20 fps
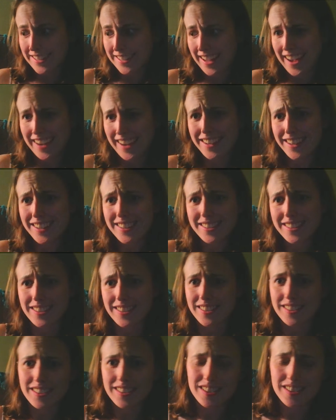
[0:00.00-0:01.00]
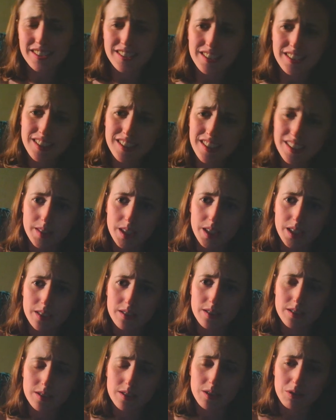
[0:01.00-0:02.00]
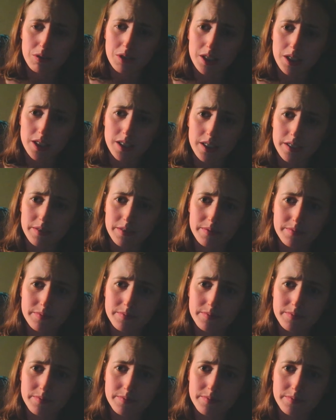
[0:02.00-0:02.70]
in hiding. I just don't get it.